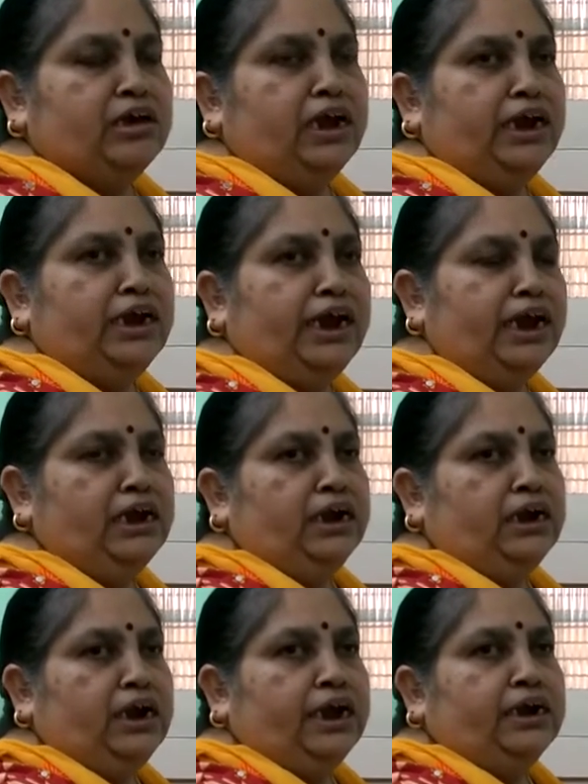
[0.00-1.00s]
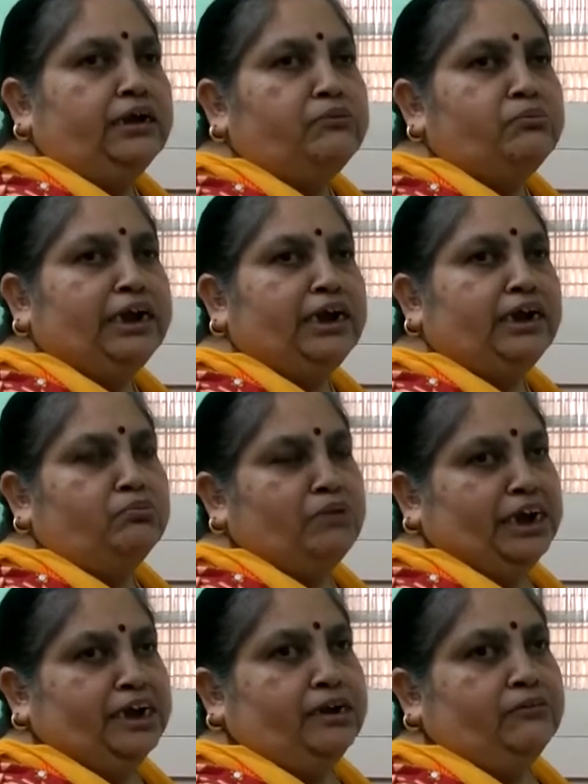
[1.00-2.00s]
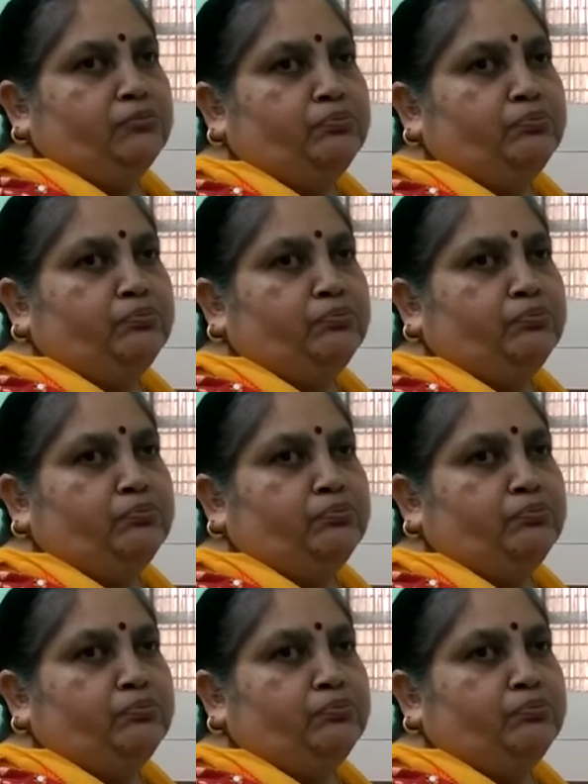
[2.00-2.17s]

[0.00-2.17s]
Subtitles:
in a diagrammatic manner.